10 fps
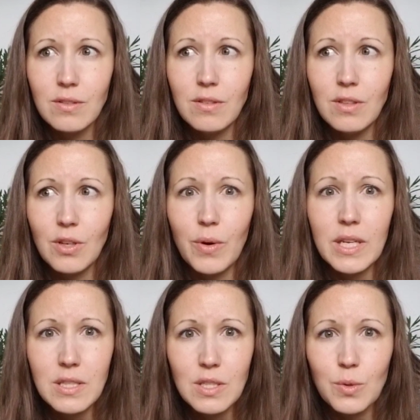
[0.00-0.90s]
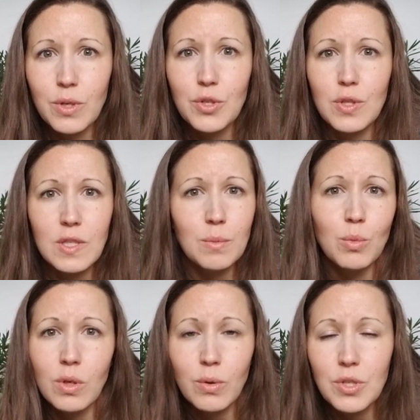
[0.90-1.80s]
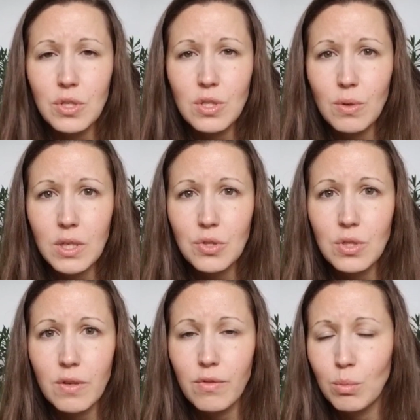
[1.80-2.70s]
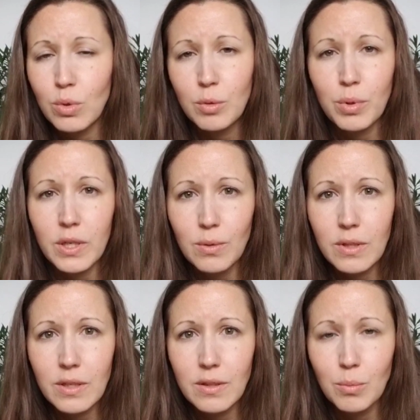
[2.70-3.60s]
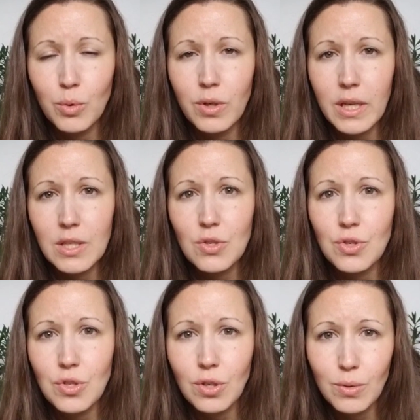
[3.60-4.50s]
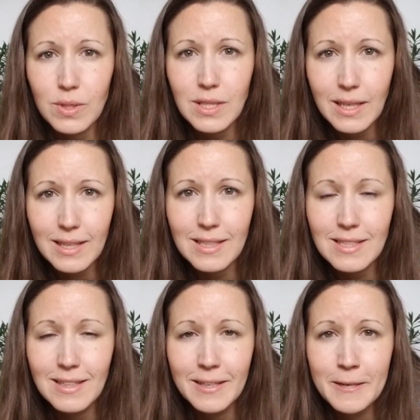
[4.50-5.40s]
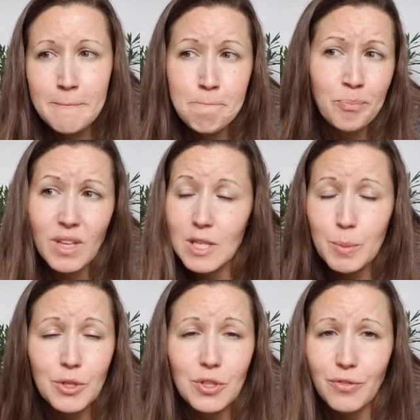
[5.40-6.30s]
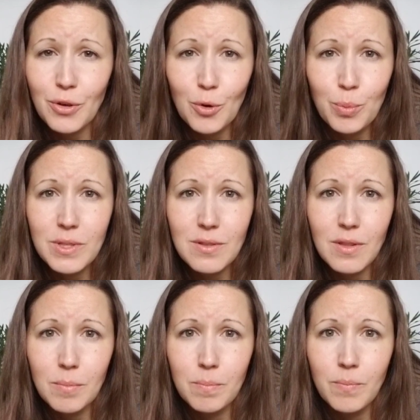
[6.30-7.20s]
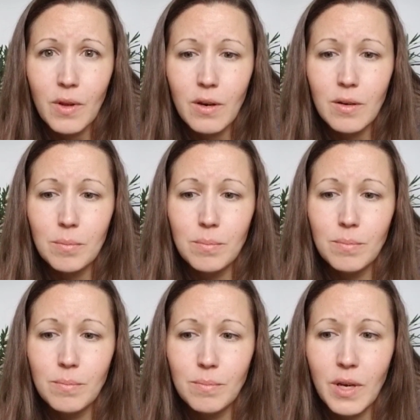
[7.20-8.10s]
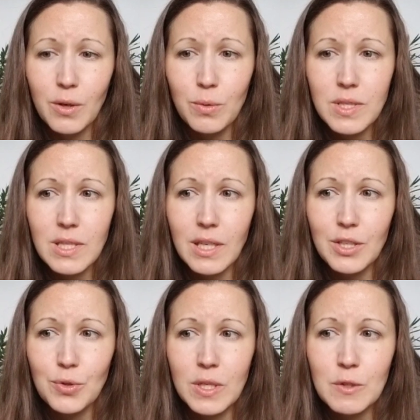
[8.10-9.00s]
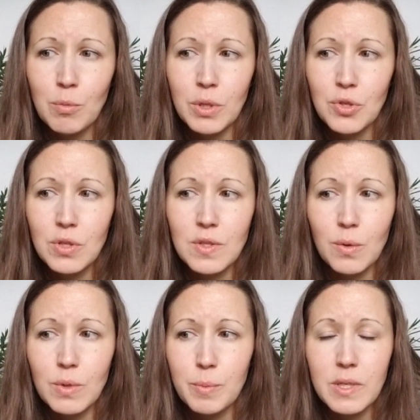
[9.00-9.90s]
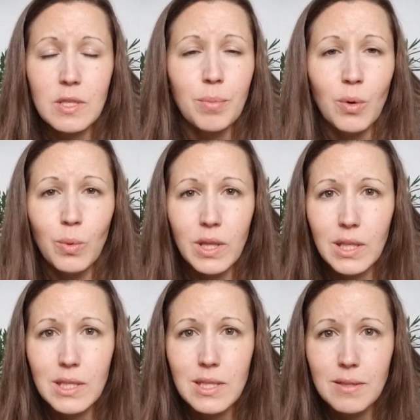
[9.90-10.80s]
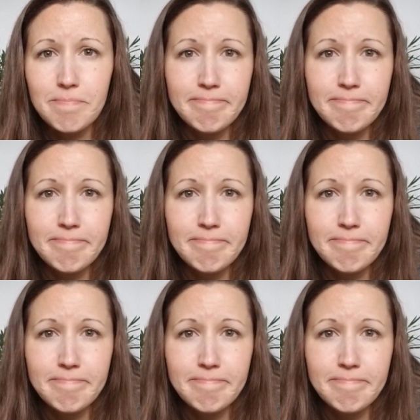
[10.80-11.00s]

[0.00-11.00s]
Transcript: You know, ask these questions. The more questions you ask yourself, the more you put out there, the more answers you're going to get, especially if you're open to them. Um, I always say transformation is always based upon willingness.